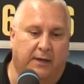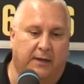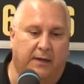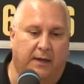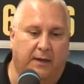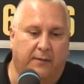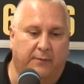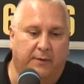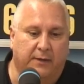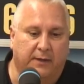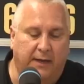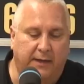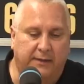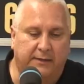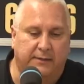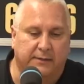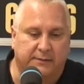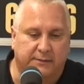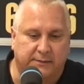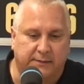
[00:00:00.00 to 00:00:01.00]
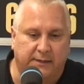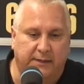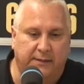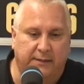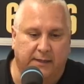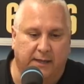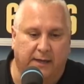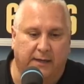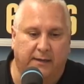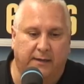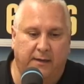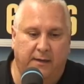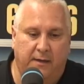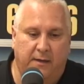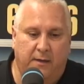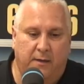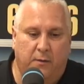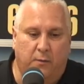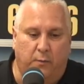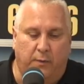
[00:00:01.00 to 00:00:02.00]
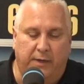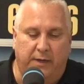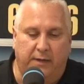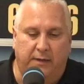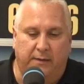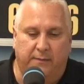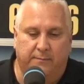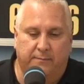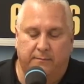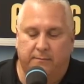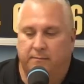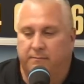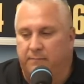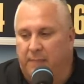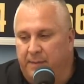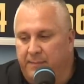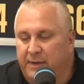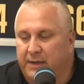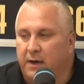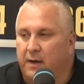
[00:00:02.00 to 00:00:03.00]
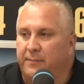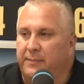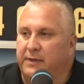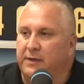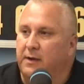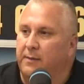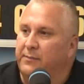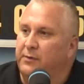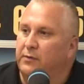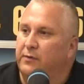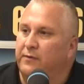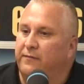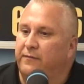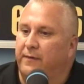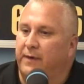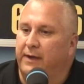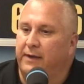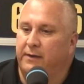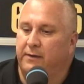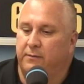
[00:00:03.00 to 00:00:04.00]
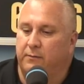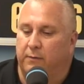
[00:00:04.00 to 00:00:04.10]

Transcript: I would like to see that we maybe not become unified.